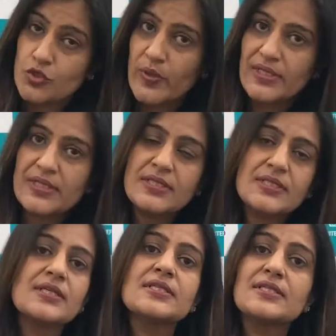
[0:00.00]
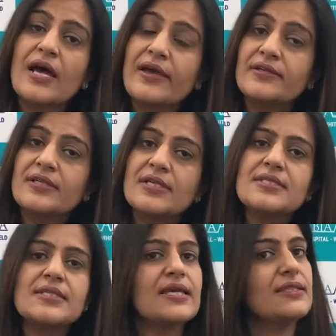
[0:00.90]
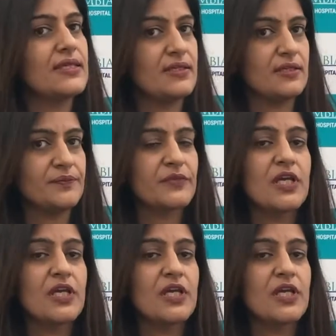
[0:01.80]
toilet, tiredness and thinner.